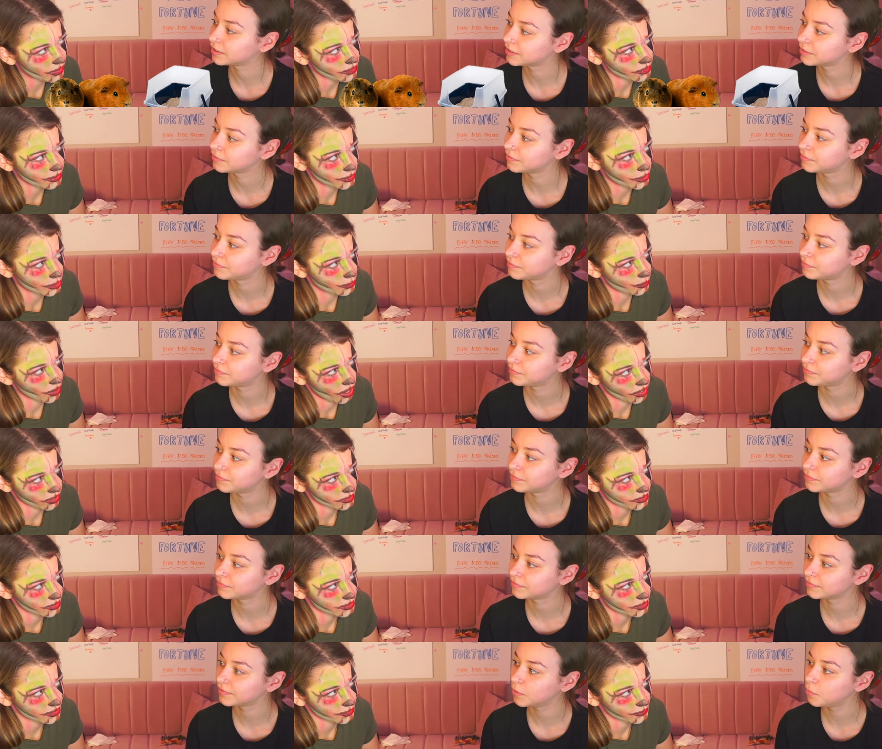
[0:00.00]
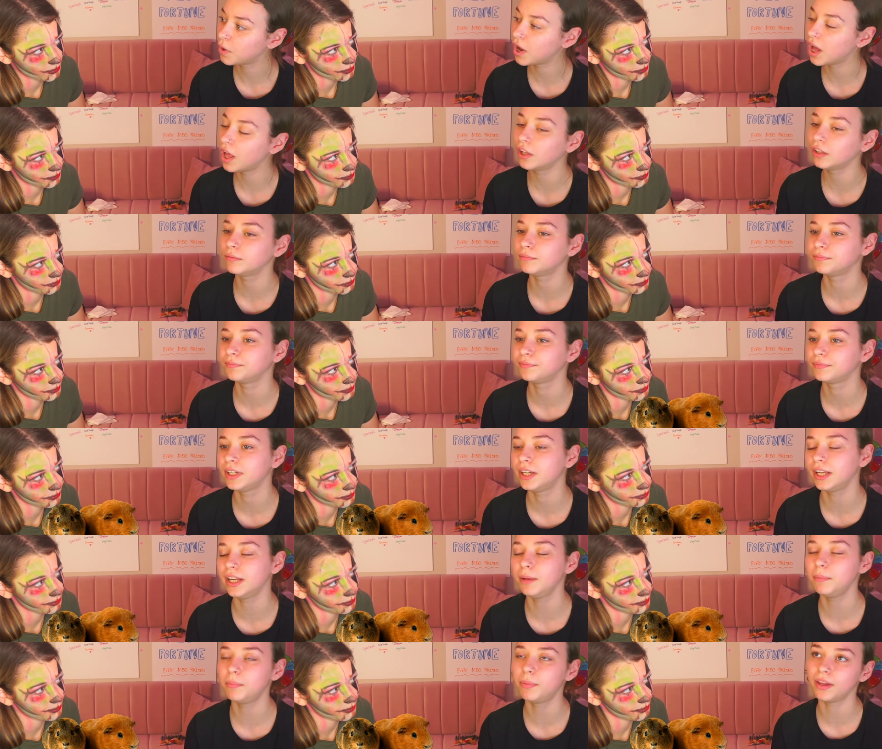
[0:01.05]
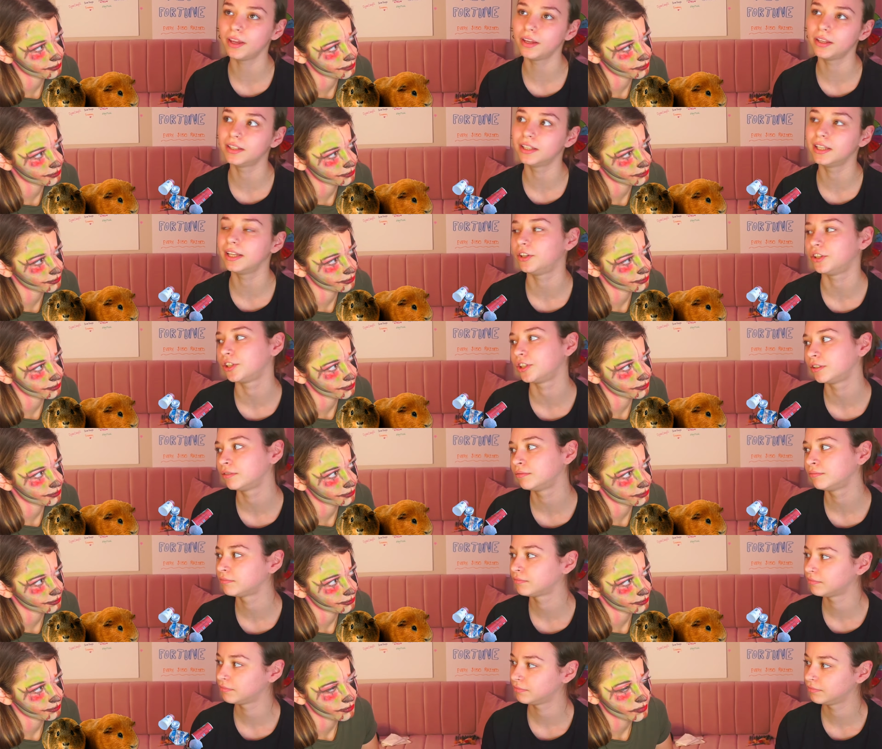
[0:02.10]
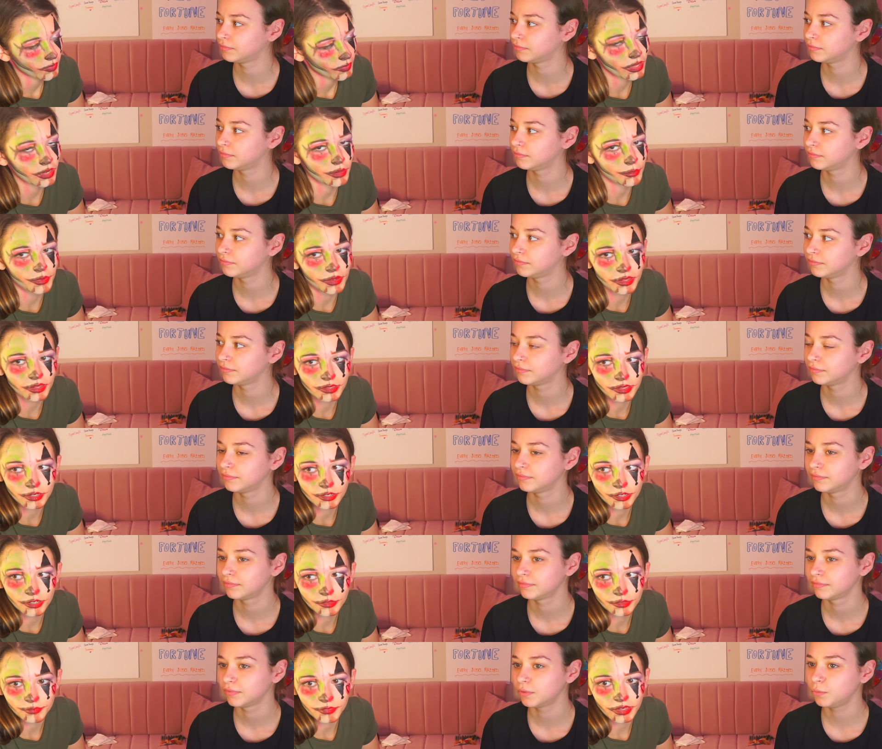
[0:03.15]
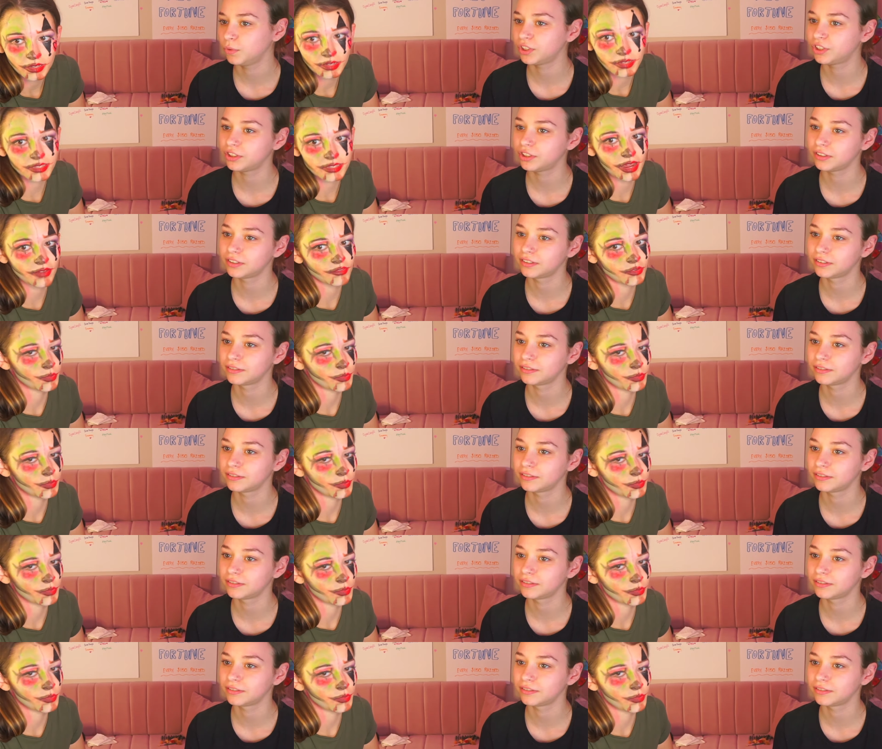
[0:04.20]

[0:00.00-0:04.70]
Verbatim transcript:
Speaker 1: litter box. Well, guinea pig litter. Guinea pig litter Which doesn't is... have to